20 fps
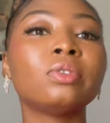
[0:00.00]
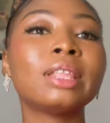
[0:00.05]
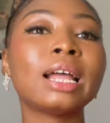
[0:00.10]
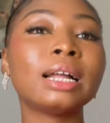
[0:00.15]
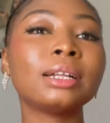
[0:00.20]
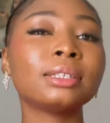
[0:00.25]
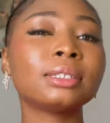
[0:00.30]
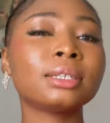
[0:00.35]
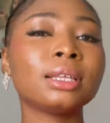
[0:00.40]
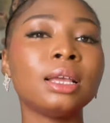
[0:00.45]

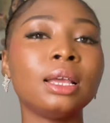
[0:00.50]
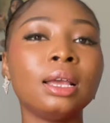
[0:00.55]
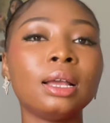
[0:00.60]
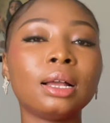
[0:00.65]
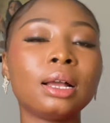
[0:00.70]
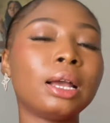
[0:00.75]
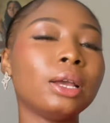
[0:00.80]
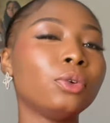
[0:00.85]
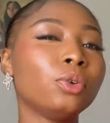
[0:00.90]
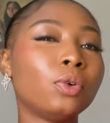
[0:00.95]
that
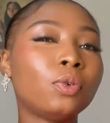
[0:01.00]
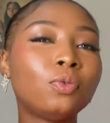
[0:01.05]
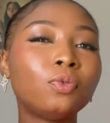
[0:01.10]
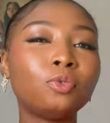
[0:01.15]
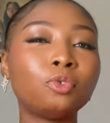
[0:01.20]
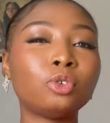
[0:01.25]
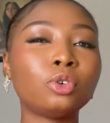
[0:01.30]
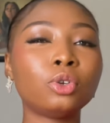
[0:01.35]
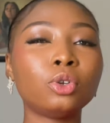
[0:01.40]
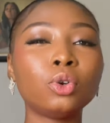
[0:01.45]
kind of
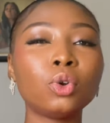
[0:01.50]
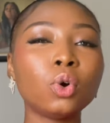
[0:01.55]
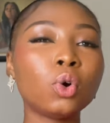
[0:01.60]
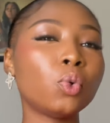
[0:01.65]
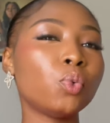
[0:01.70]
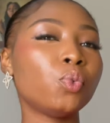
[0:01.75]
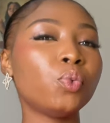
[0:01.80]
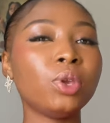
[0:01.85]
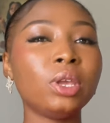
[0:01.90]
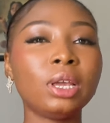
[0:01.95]

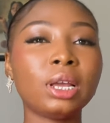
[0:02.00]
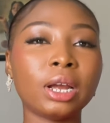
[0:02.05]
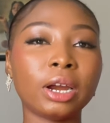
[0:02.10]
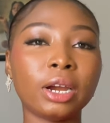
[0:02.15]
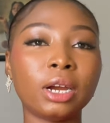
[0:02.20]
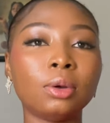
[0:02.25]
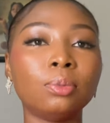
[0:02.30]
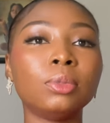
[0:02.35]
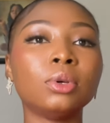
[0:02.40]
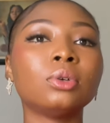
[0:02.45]
glowy
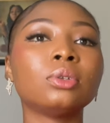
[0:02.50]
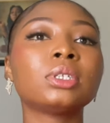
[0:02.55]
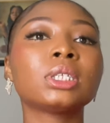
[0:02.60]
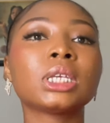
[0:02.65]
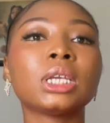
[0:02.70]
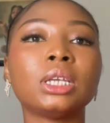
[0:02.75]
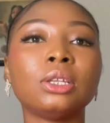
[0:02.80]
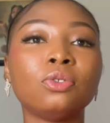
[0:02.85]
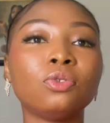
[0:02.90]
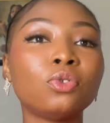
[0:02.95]
caramel
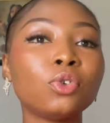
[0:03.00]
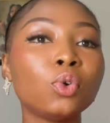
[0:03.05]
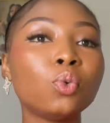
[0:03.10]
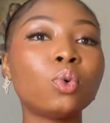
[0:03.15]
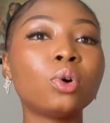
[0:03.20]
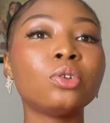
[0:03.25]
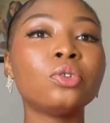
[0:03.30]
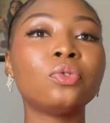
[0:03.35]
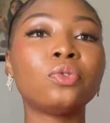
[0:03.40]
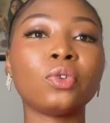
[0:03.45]
skin. Do you
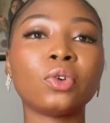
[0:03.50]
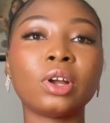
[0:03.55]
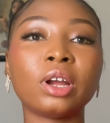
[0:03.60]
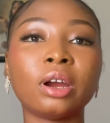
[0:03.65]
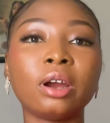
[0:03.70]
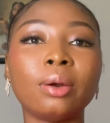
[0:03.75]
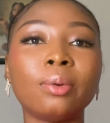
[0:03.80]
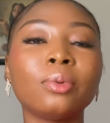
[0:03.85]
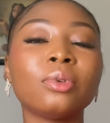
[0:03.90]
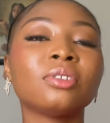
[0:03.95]
want your
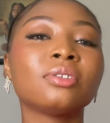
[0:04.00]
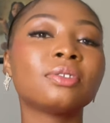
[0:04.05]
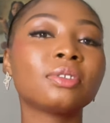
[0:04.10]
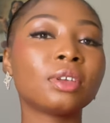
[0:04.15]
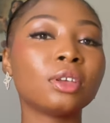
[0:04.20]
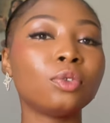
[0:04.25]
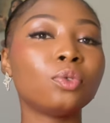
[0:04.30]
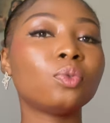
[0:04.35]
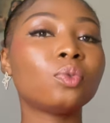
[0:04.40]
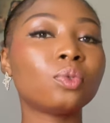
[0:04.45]
caramel
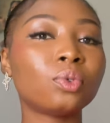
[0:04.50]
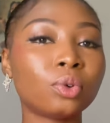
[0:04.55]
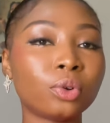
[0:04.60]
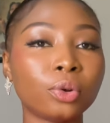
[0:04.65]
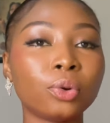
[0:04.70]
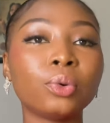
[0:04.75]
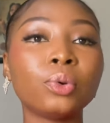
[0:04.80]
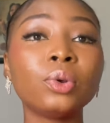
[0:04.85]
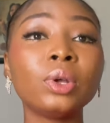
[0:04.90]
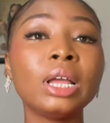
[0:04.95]
skin to
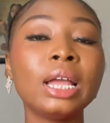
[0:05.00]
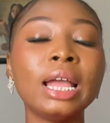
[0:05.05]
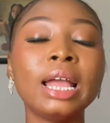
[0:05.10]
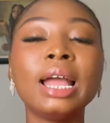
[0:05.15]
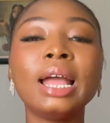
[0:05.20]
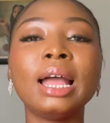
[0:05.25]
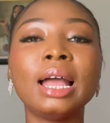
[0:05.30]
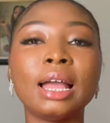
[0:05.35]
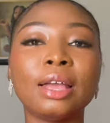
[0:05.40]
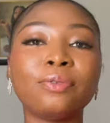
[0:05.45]
glow?
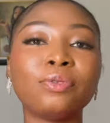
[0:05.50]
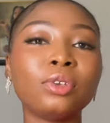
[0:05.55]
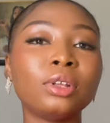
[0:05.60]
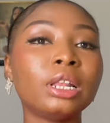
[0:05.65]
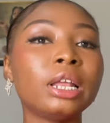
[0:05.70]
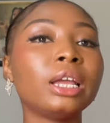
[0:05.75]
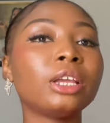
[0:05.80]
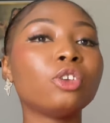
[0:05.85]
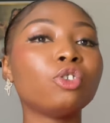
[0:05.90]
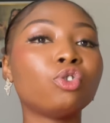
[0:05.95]
I
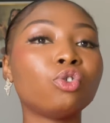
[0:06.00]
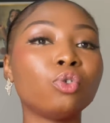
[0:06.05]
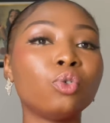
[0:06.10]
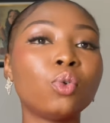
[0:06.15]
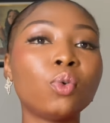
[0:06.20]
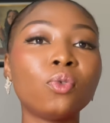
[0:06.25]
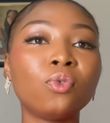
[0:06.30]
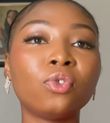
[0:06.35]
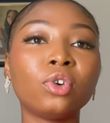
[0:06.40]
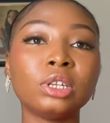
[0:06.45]
feel like you
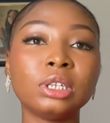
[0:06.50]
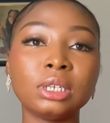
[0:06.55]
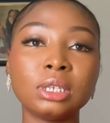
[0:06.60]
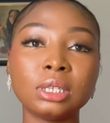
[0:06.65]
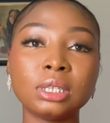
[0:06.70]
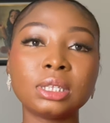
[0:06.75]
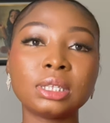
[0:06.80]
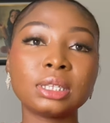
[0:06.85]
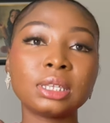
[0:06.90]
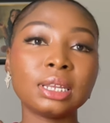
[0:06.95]
should go for
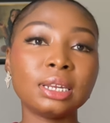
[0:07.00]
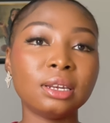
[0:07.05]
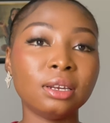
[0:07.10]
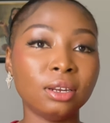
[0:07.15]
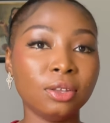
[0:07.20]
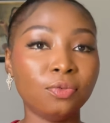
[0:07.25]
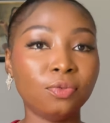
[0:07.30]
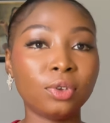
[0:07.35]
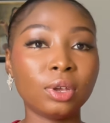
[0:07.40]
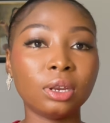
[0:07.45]
this
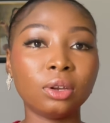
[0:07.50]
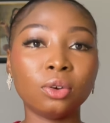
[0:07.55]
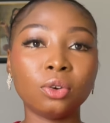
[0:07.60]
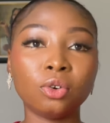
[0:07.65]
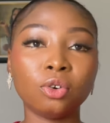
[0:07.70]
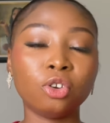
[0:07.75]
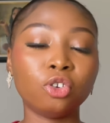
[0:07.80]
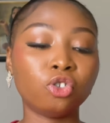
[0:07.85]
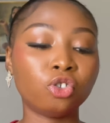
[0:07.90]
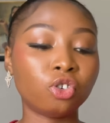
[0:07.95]
Nivea
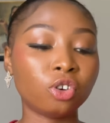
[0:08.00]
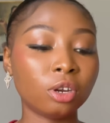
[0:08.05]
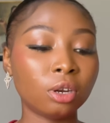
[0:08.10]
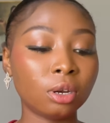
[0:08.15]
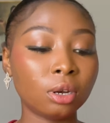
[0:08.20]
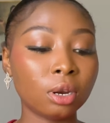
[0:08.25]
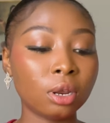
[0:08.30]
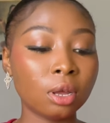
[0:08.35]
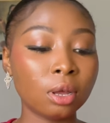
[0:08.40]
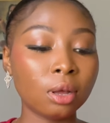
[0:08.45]

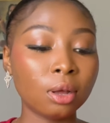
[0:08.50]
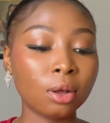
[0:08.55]
Nourishing